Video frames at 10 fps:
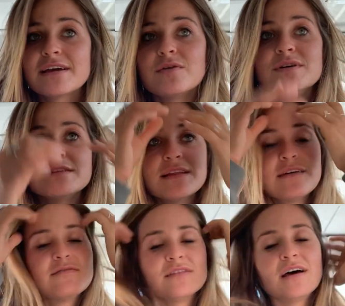always
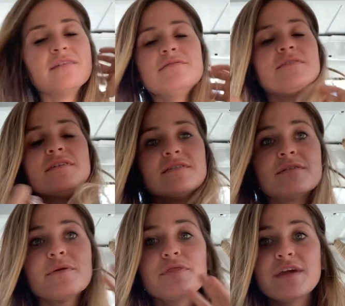have loved
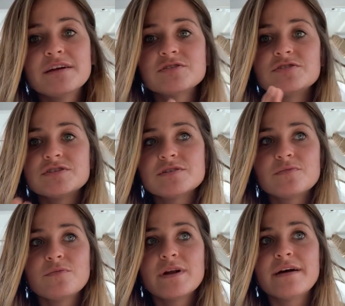little things, or just
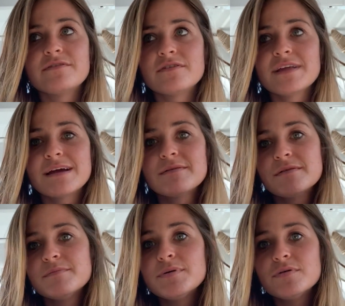whatever, like
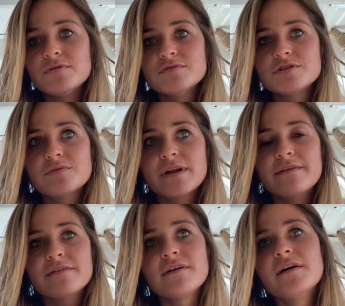bowls or
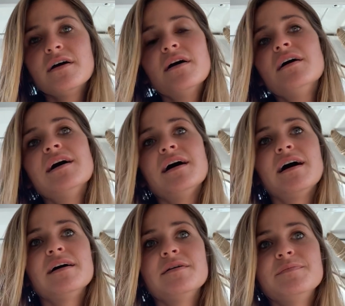whatever.
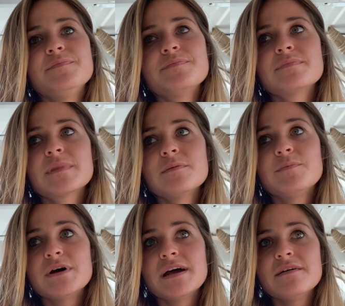
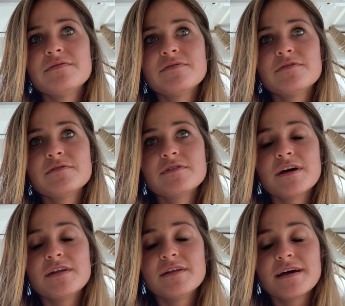But I've
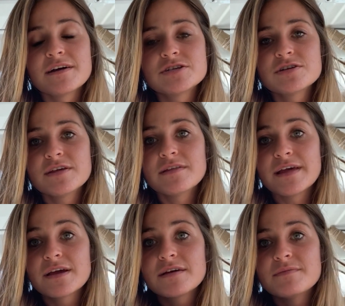done actually
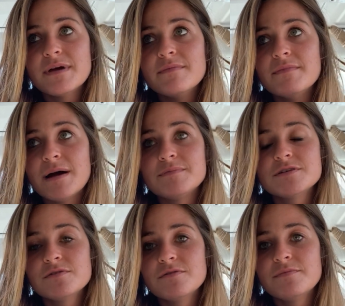like my
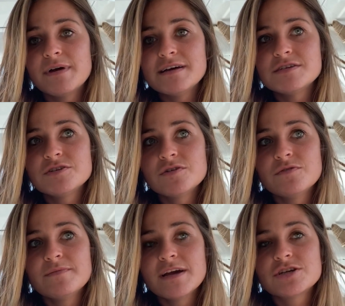absolute best
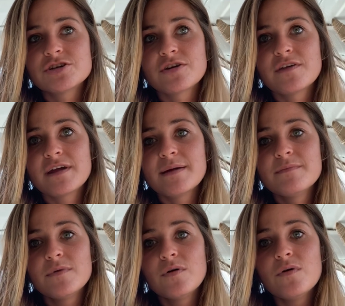to make sure that
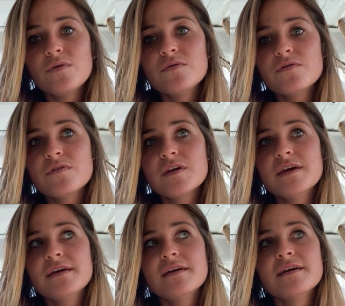I'm
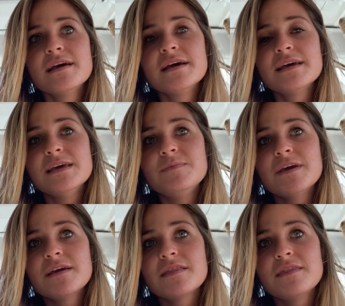only
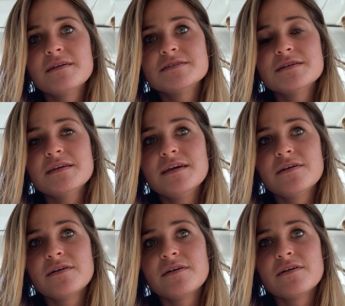keeping things in
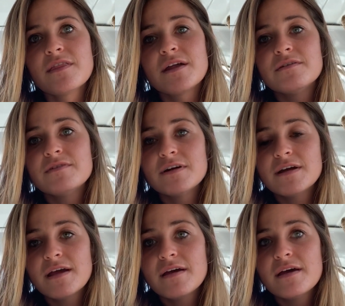here that are
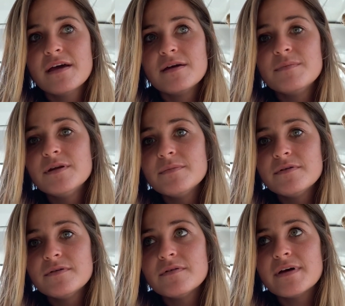very
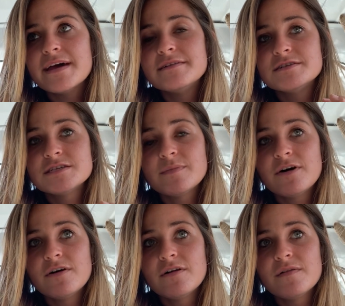minimal and
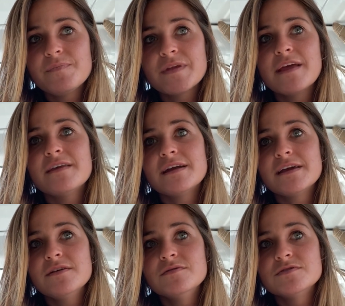small, and that I
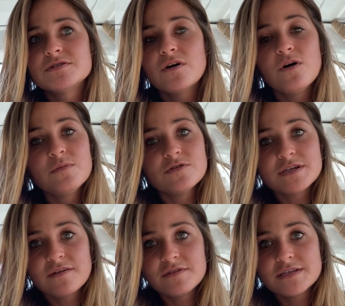use almost
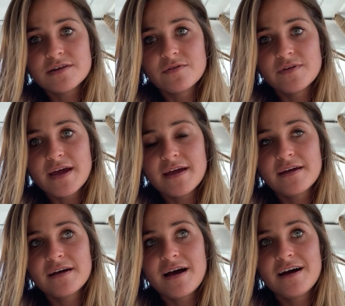every single day.